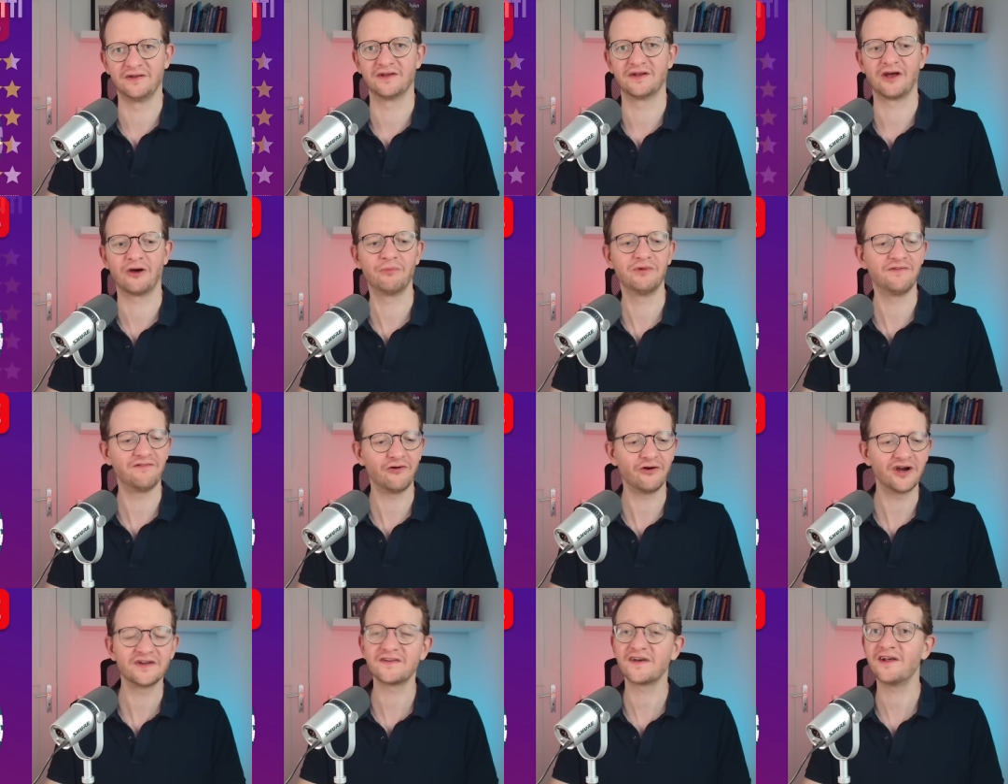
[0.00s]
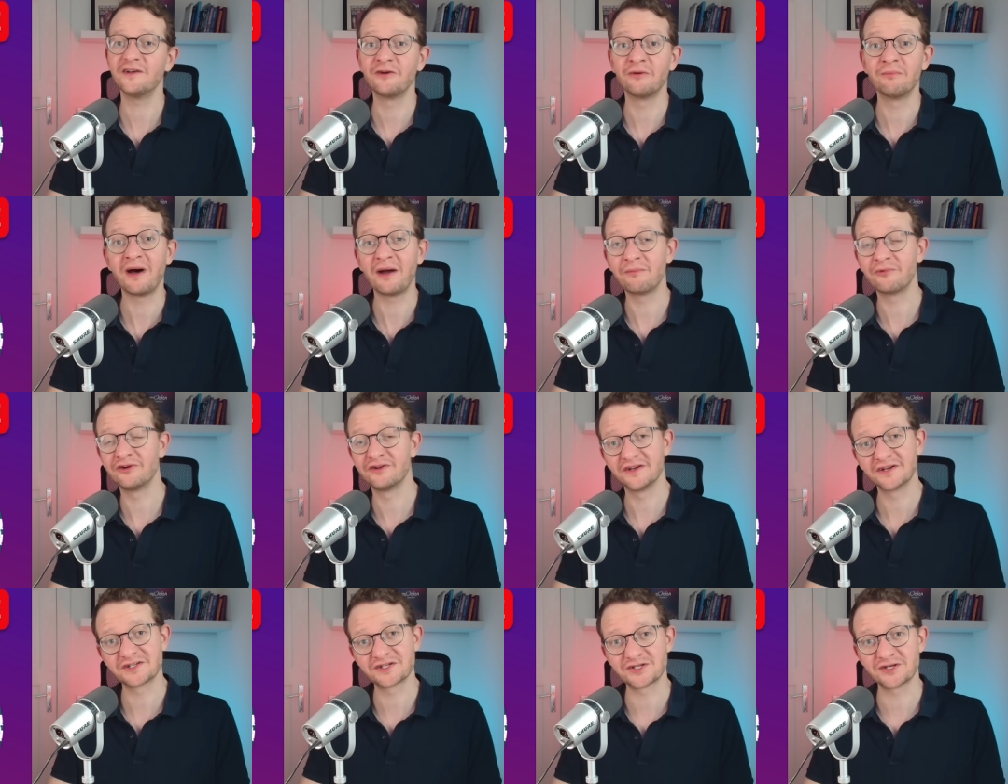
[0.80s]
Now, before I tell you my
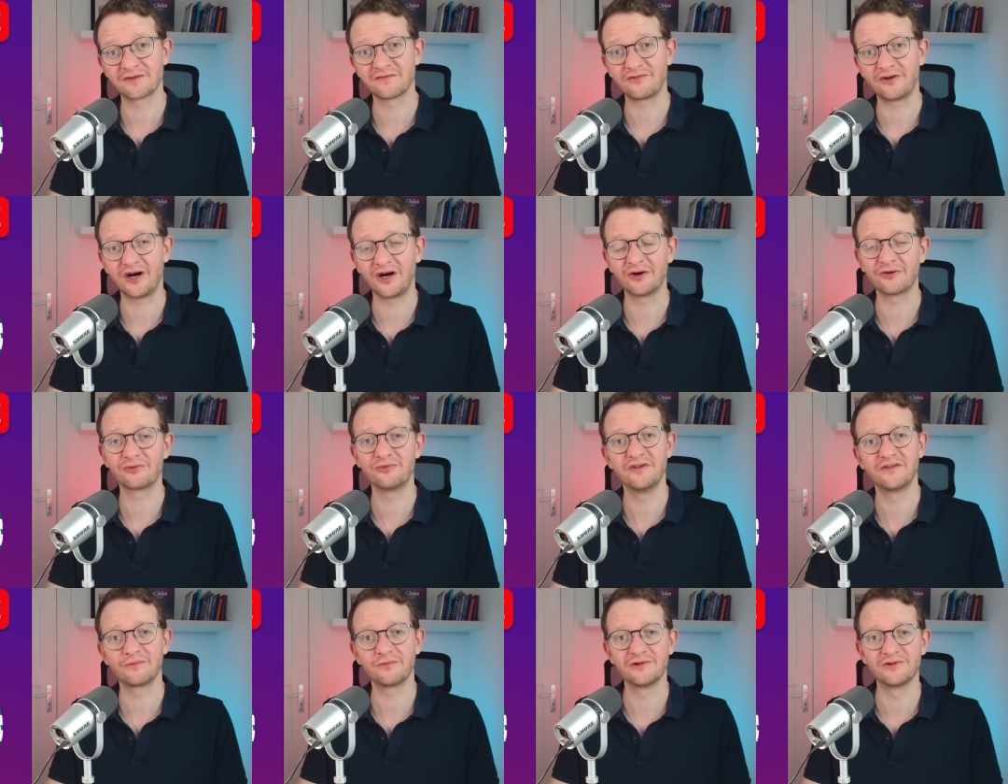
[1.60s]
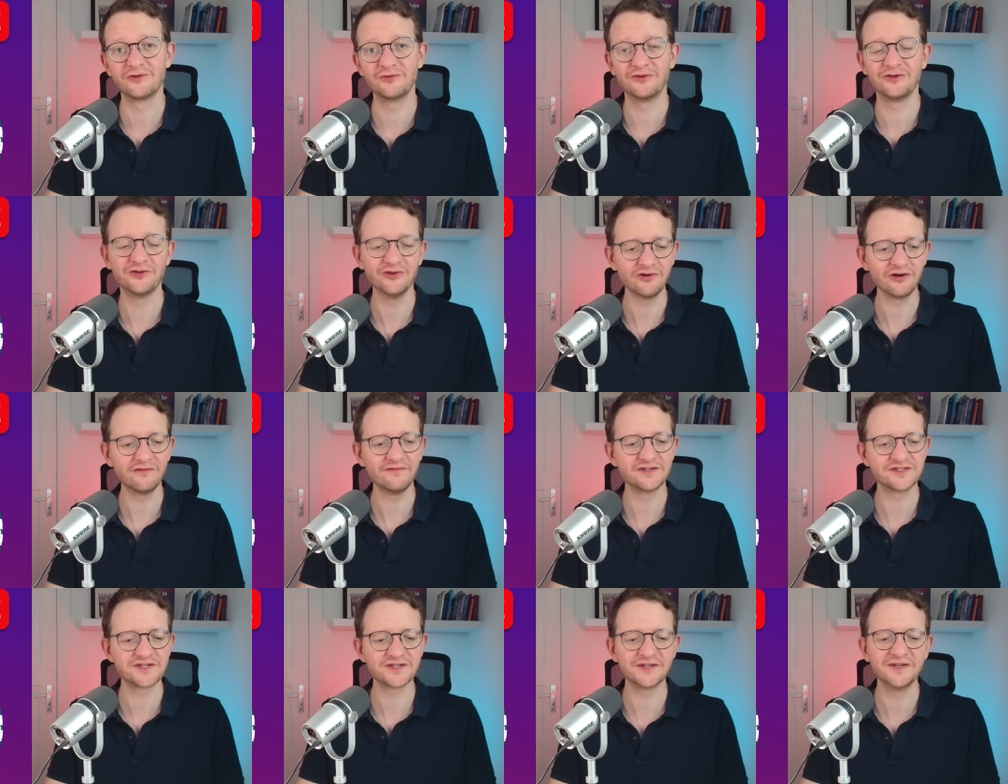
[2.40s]
prediction for how Greece will do in
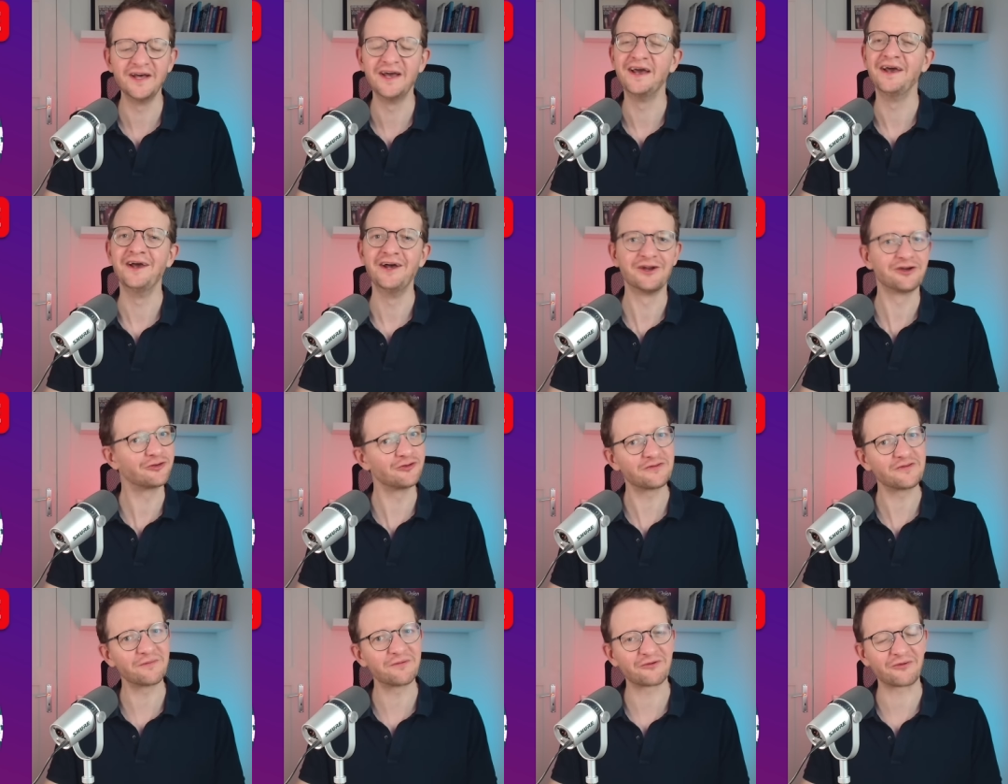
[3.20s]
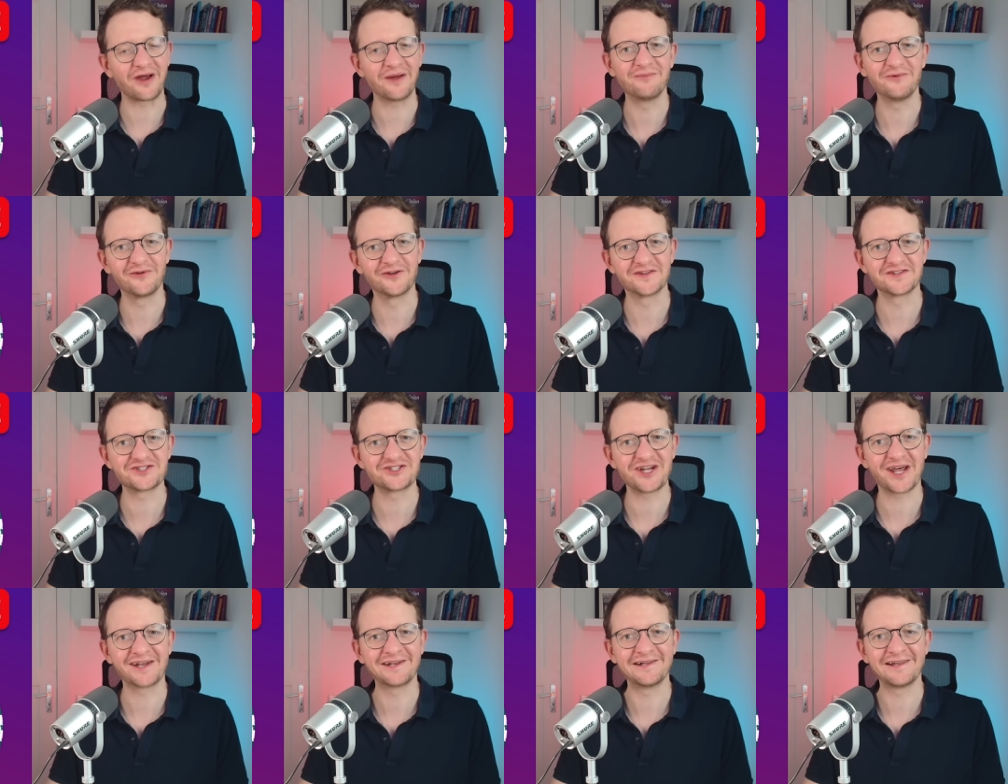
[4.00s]
Eurovision, do subscribe to this
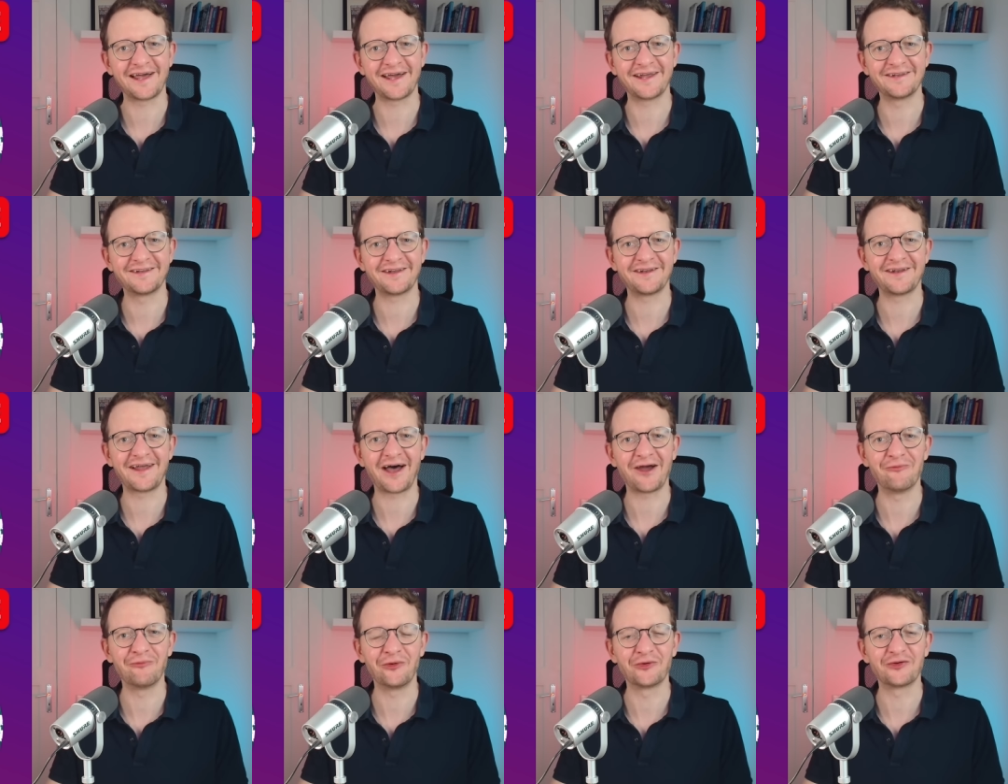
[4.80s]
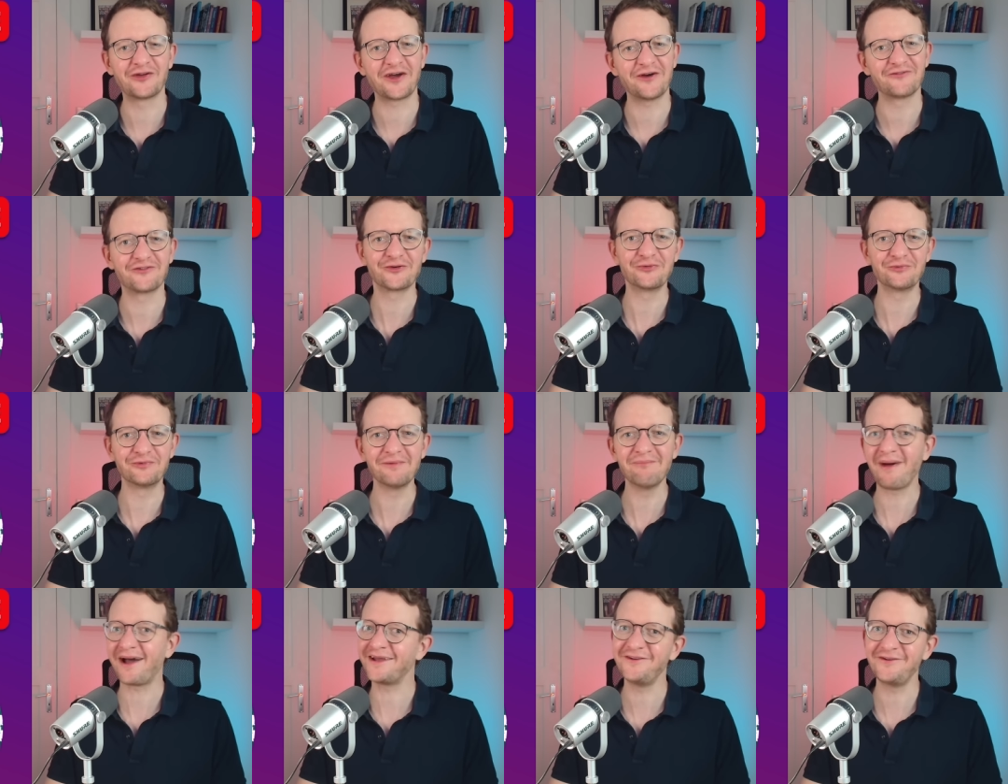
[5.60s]
channel, and then I won't have to
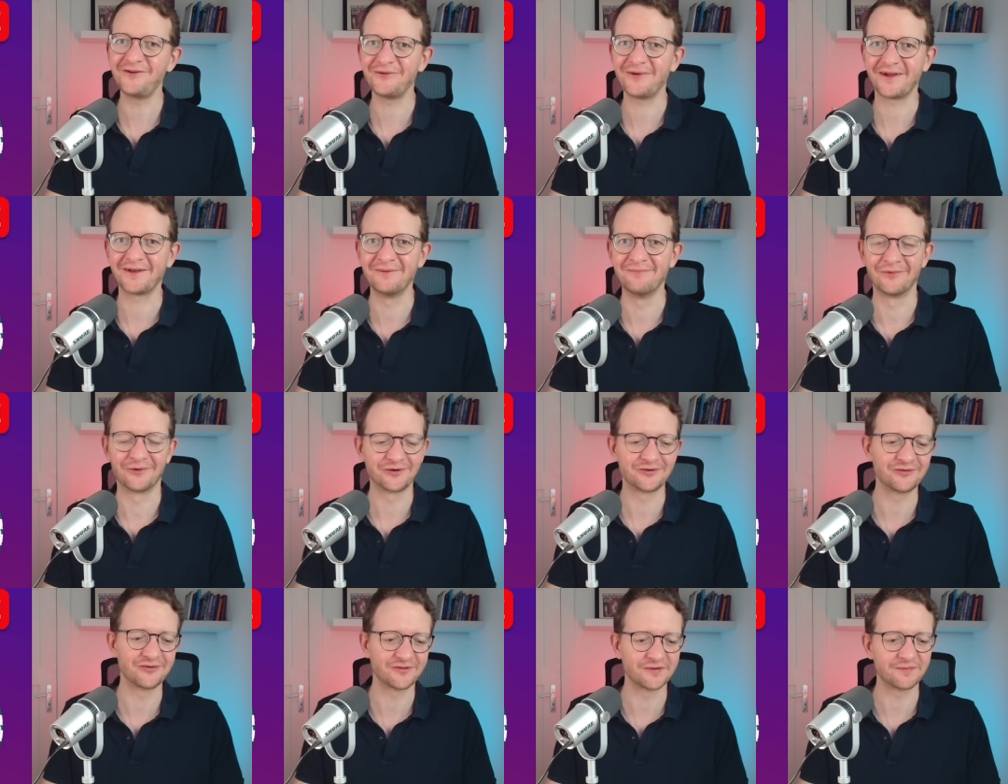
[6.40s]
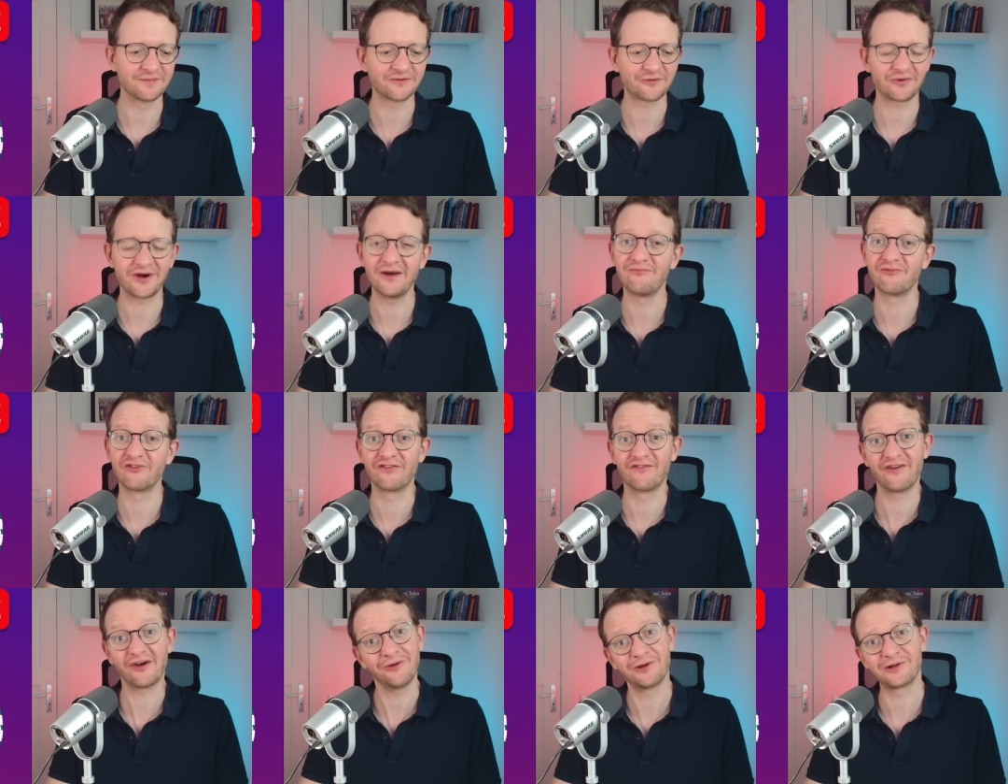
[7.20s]
remind you anymore to subscribe. We're
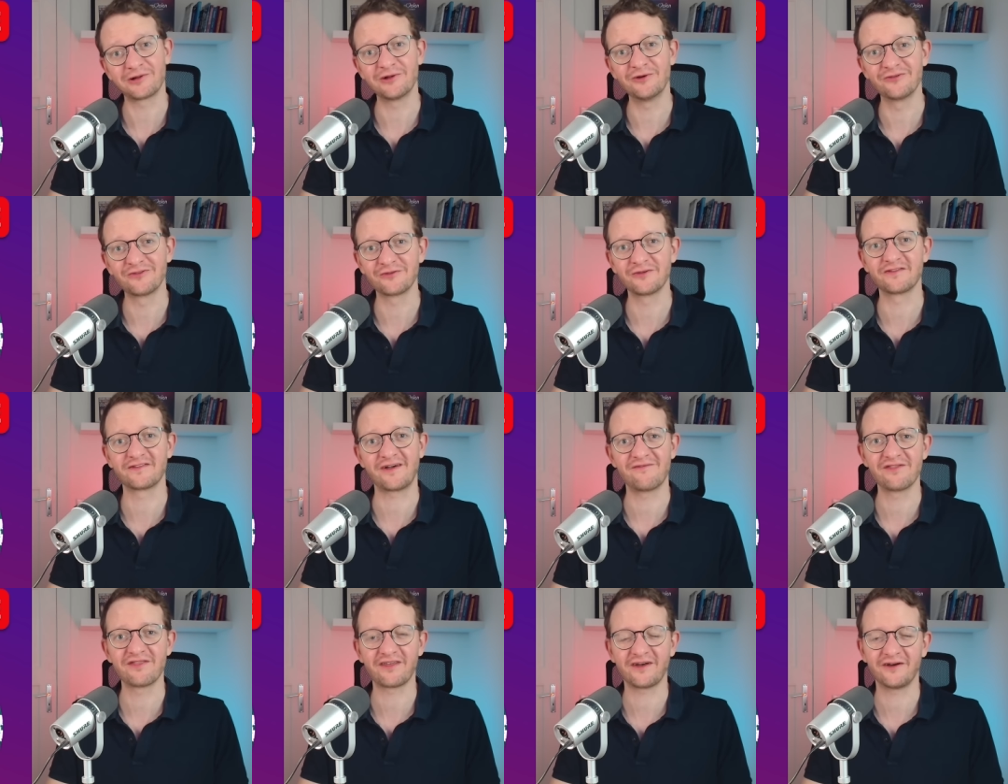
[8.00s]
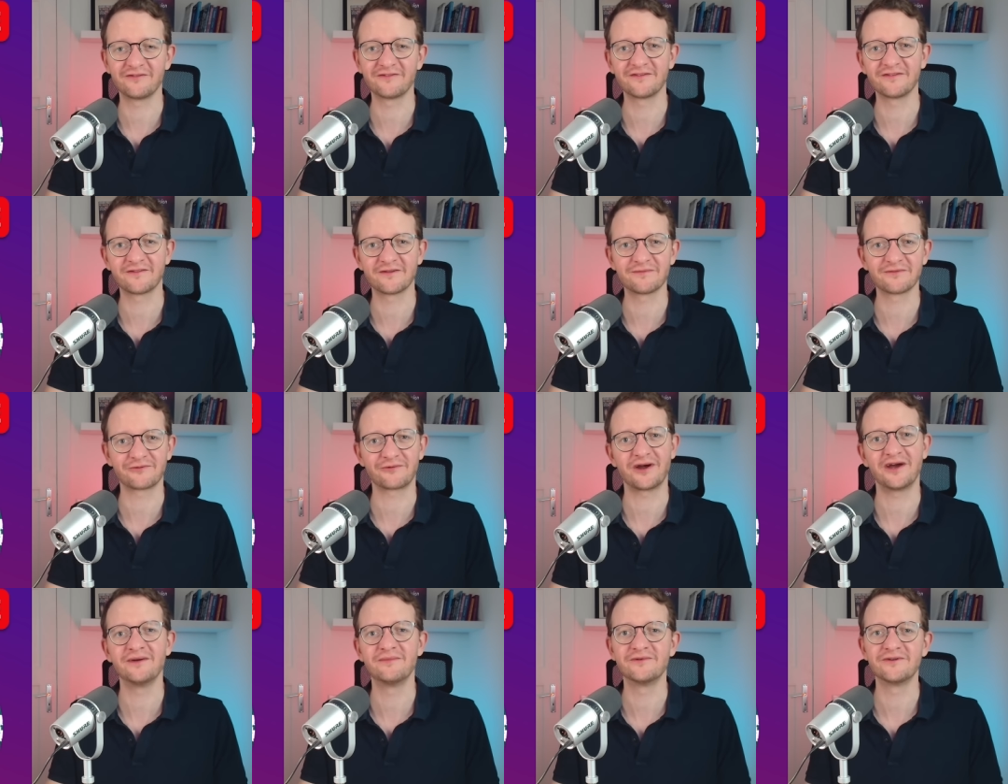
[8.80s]
very close to 7,000
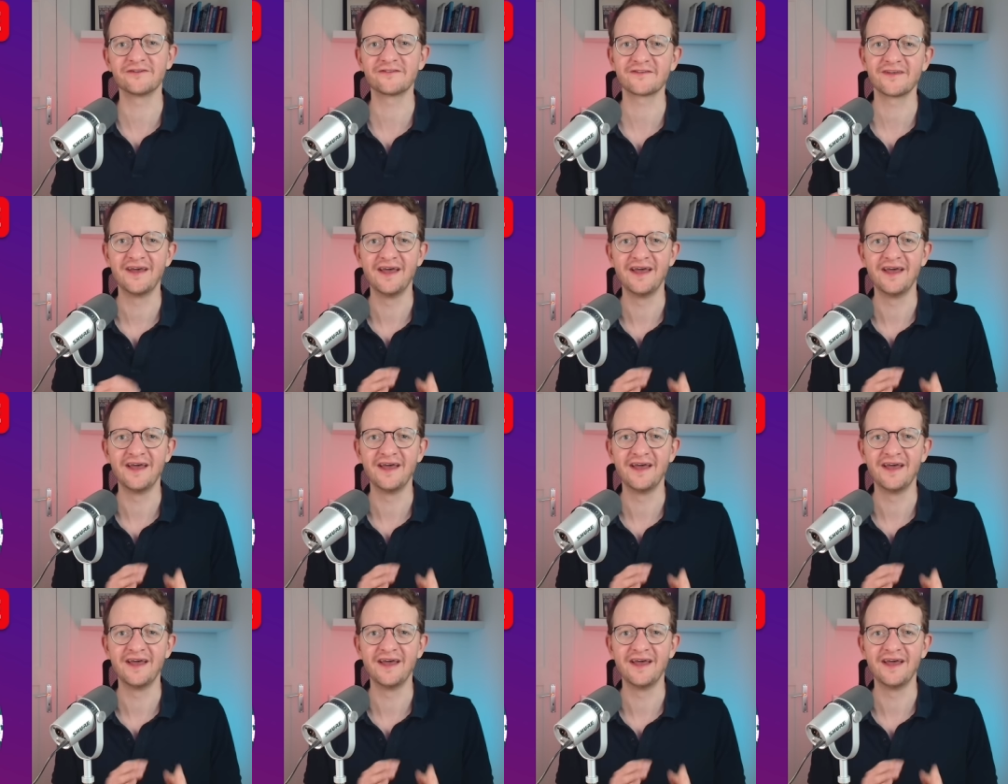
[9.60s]
subscribers.